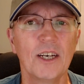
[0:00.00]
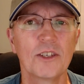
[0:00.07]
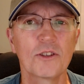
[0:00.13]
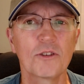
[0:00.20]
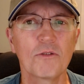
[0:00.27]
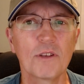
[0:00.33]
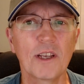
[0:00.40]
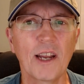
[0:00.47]

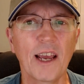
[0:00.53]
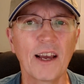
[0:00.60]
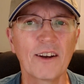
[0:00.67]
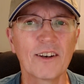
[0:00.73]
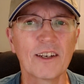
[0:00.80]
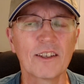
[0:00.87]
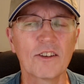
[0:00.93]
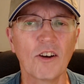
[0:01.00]
So today I'm
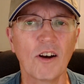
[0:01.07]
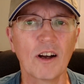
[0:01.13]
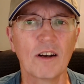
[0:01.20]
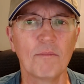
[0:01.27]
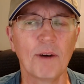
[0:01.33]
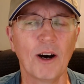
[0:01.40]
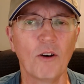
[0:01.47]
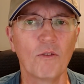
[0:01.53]
going to talk
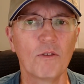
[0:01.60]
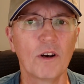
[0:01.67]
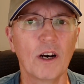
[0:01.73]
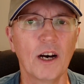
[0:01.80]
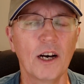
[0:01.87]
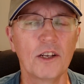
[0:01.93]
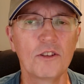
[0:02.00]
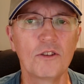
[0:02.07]

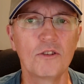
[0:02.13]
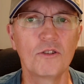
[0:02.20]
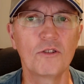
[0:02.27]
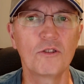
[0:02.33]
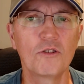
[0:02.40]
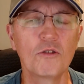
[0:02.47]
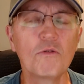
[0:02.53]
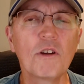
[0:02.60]
about
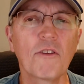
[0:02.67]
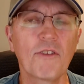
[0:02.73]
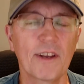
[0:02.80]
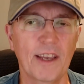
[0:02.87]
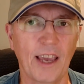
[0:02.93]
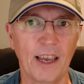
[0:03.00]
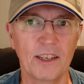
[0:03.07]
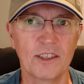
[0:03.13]
two
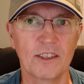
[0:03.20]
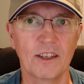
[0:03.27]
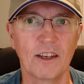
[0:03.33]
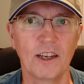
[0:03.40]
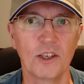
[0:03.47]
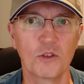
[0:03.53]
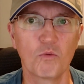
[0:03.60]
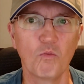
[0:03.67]
different case
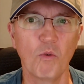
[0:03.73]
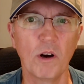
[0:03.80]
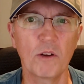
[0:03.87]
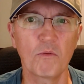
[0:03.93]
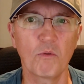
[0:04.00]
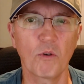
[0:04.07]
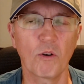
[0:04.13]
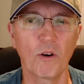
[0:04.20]
studies.
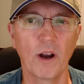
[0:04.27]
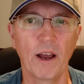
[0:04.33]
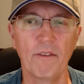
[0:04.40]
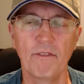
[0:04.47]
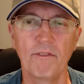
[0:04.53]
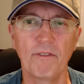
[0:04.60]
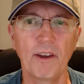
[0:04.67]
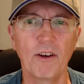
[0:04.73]
One where I
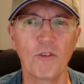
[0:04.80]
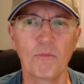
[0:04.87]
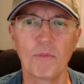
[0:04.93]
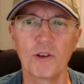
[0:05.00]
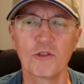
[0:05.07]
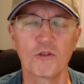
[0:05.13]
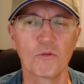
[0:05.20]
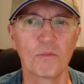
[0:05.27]
failed
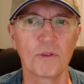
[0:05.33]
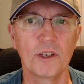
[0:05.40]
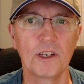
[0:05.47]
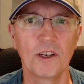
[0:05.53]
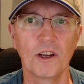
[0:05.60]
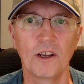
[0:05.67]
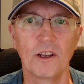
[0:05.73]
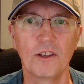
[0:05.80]
miserably
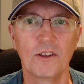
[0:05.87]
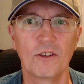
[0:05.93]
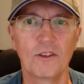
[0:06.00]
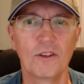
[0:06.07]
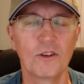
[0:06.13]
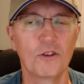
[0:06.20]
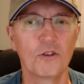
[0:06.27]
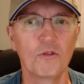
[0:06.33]

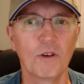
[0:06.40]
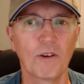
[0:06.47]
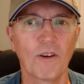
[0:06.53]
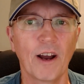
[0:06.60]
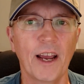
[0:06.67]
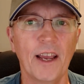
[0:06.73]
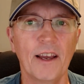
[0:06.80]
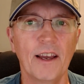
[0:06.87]
to do it
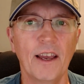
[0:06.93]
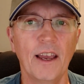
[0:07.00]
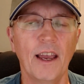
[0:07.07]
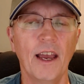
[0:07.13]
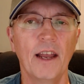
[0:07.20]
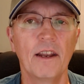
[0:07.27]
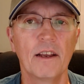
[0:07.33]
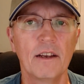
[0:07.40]
right,
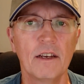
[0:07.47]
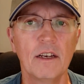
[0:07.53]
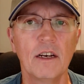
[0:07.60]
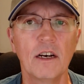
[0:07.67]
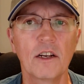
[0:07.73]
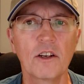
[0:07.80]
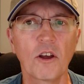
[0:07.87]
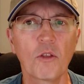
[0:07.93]
and
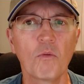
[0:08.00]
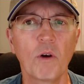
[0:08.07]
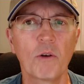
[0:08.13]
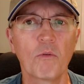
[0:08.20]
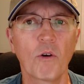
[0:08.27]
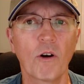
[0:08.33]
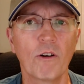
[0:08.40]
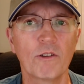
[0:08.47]
another
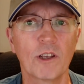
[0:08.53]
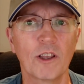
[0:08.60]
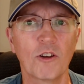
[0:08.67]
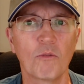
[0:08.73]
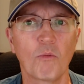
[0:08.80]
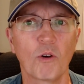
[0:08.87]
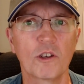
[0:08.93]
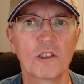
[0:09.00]
one where I was a
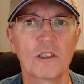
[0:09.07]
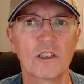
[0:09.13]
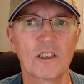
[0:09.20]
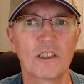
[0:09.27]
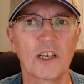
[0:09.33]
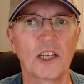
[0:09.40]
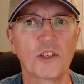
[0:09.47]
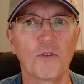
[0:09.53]
little more
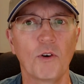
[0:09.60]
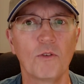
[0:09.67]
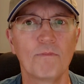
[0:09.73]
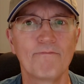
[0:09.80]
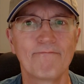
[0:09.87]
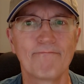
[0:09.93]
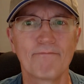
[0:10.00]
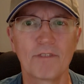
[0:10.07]
successful.
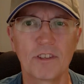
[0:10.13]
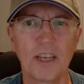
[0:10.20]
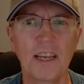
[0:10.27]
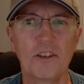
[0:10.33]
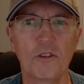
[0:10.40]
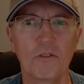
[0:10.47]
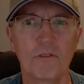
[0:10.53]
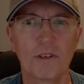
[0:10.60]

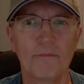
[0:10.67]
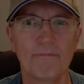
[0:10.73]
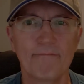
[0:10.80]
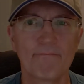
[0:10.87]
Stay tuned.